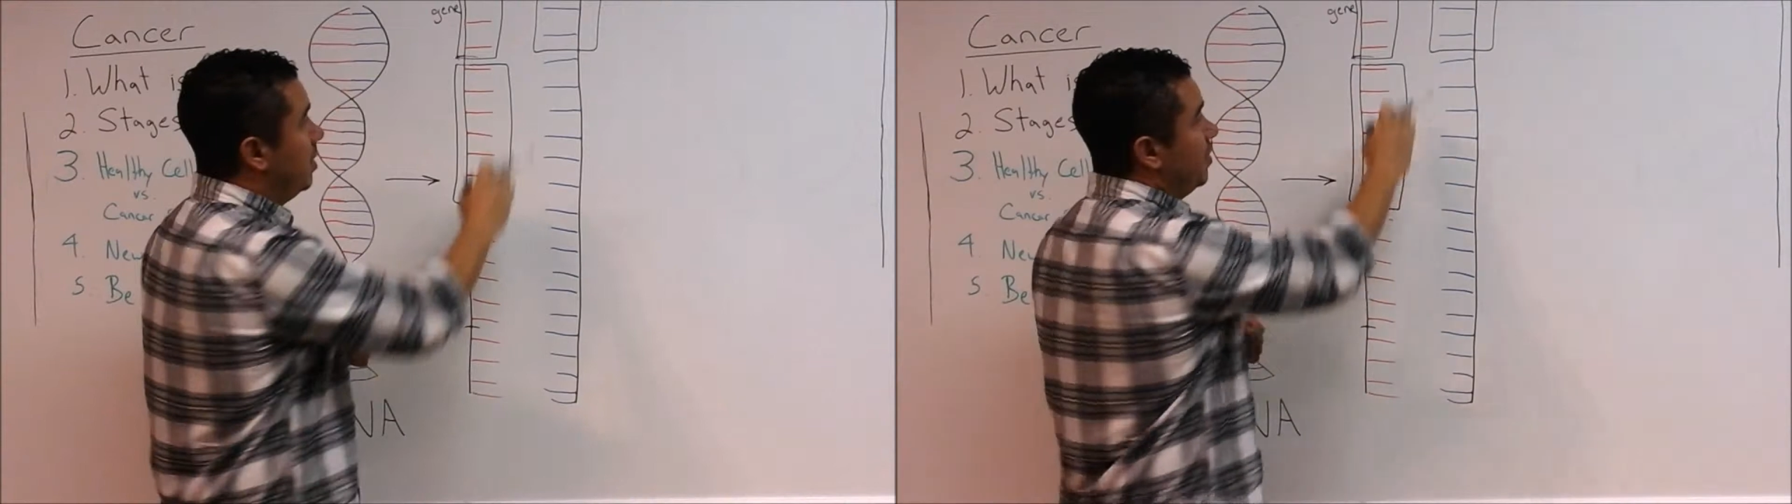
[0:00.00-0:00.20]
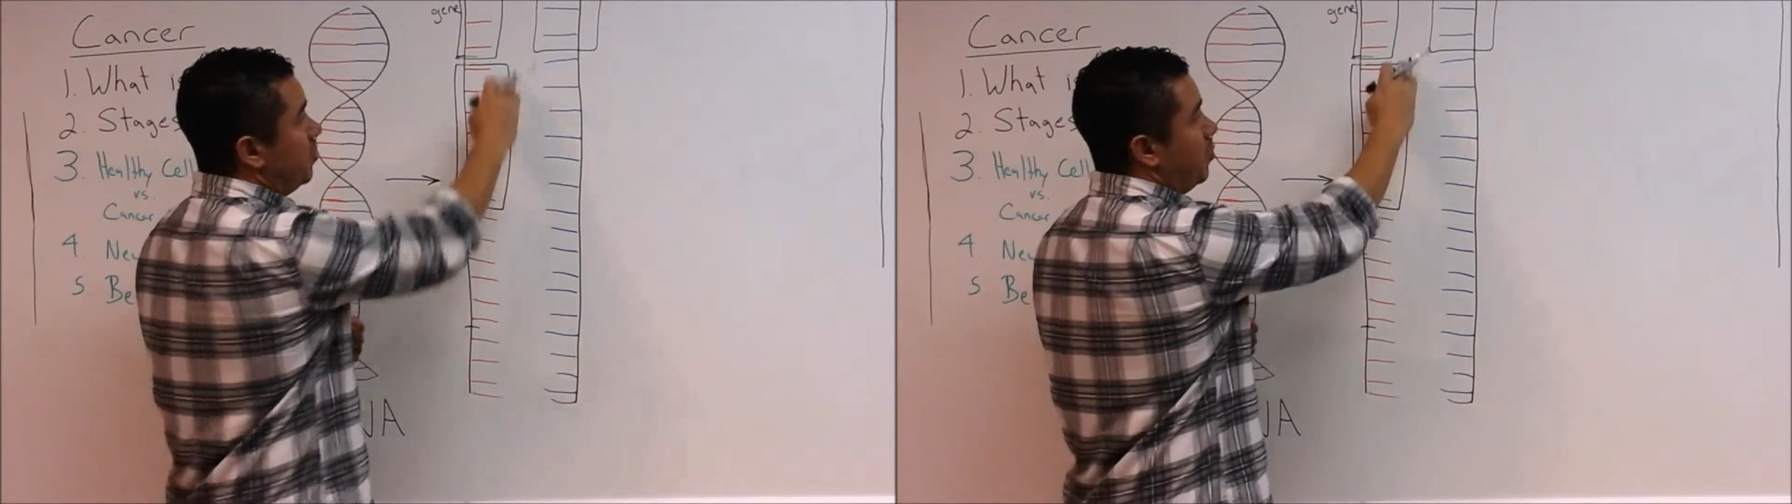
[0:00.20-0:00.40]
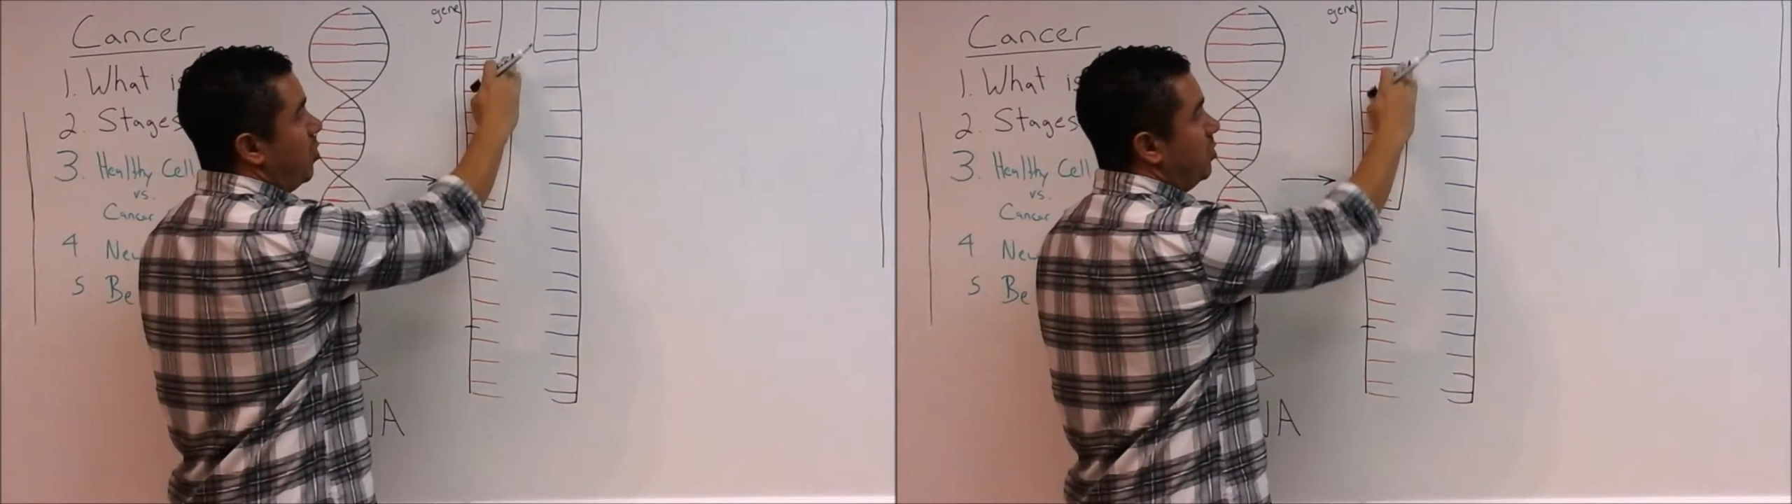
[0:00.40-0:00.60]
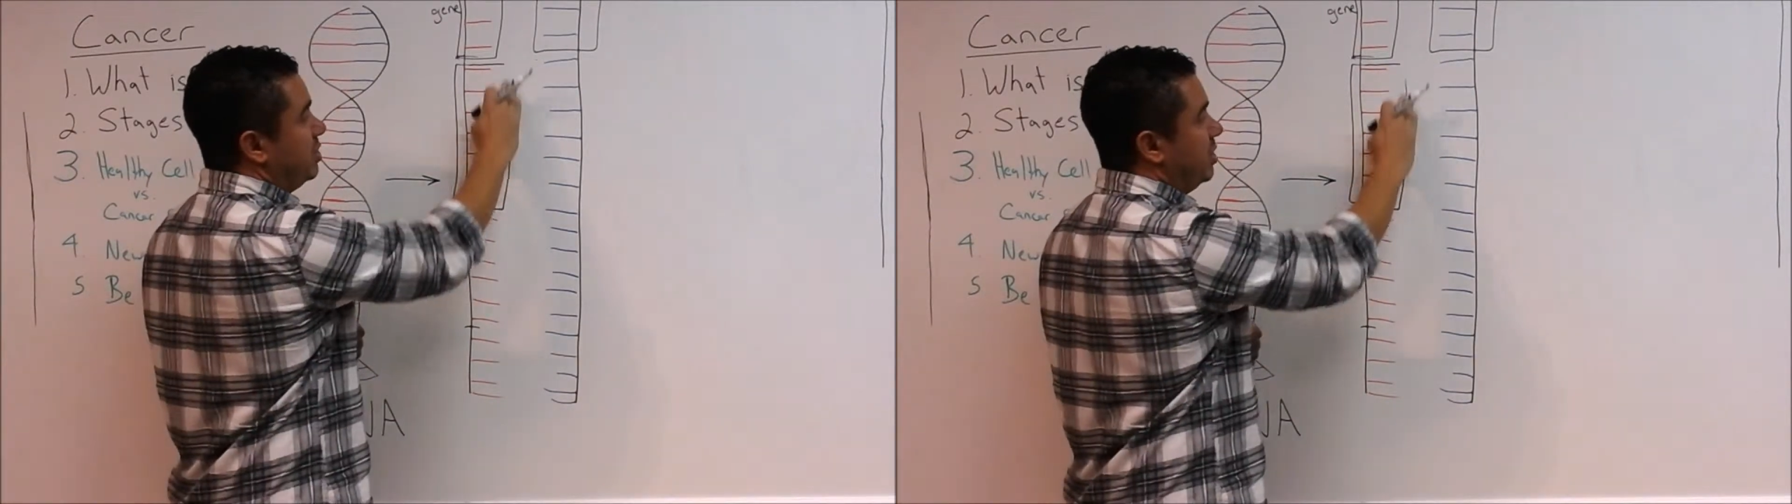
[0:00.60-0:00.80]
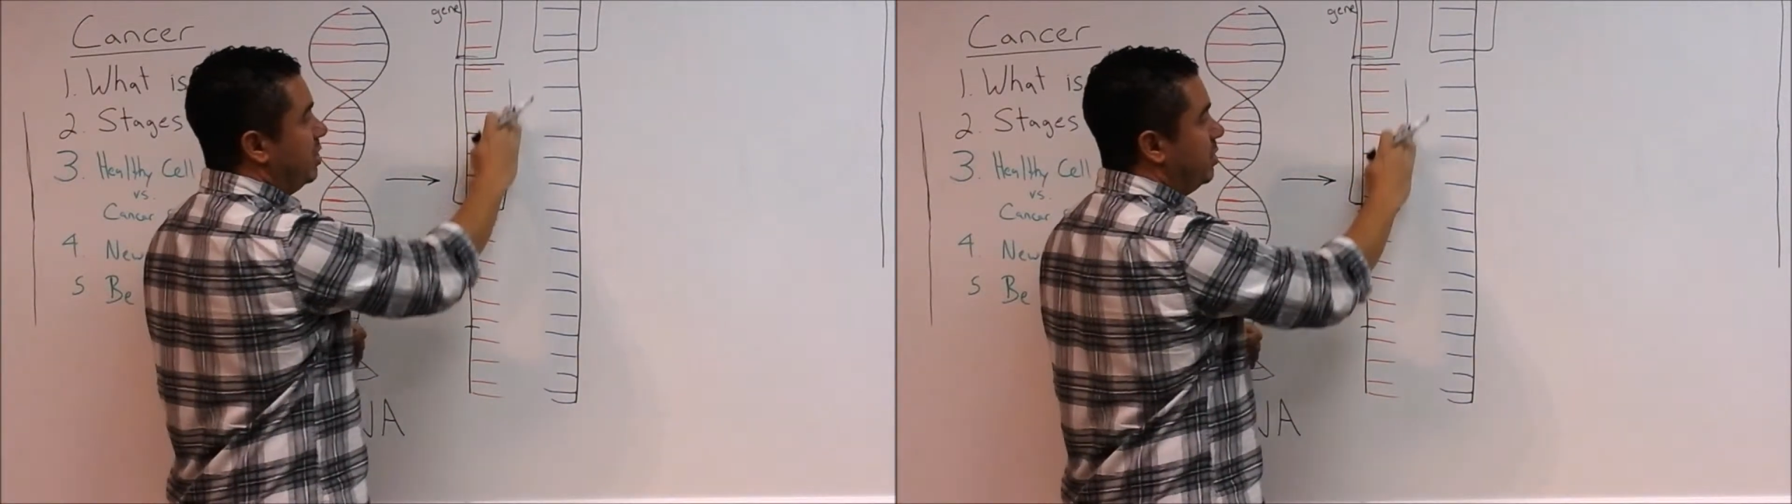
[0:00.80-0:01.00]
this
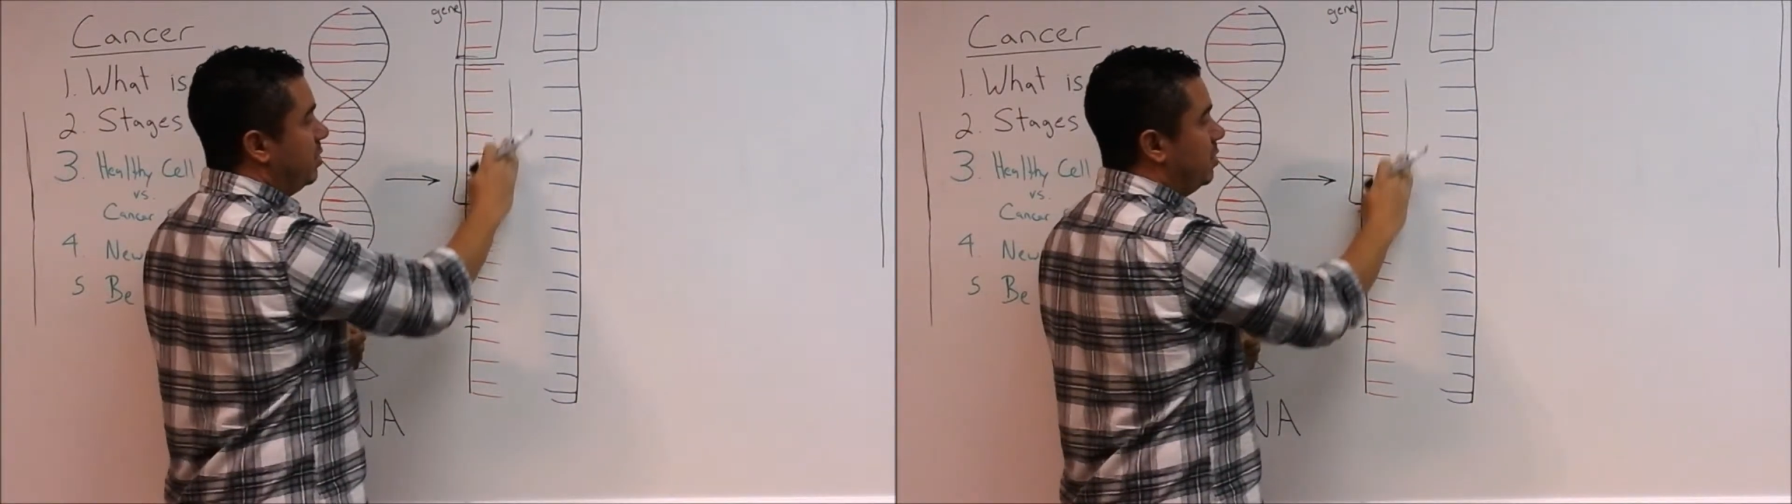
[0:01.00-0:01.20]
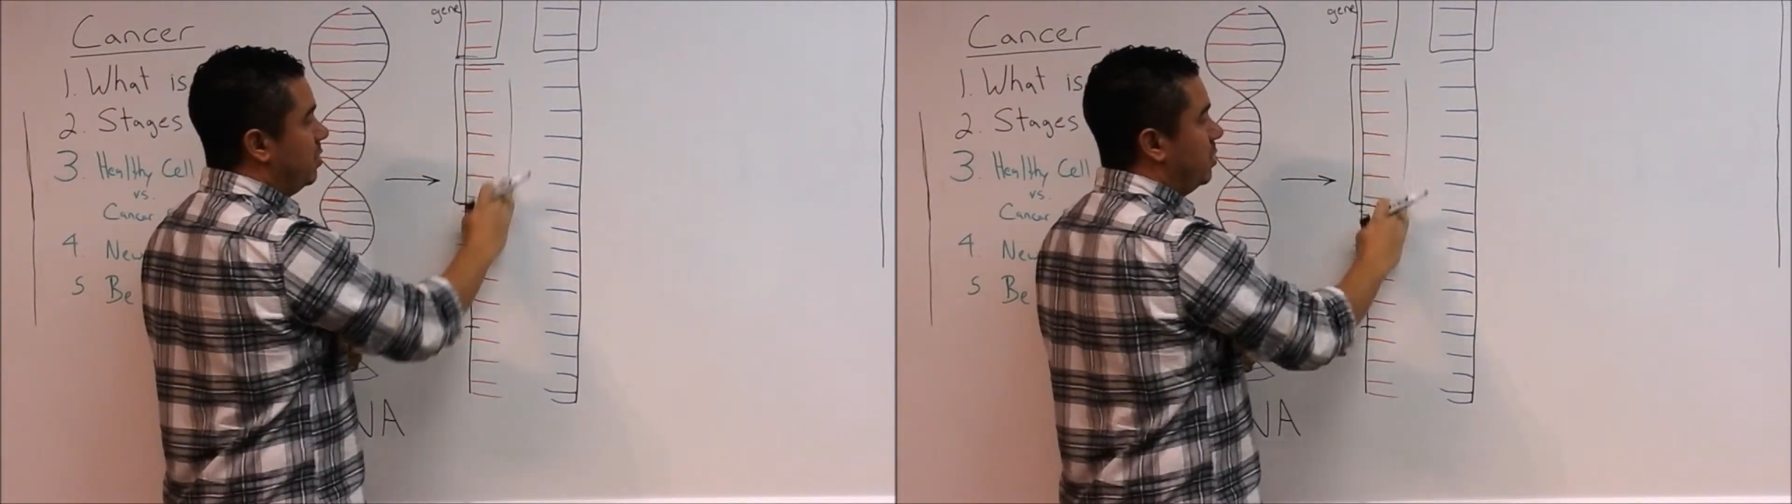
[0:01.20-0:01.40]
protein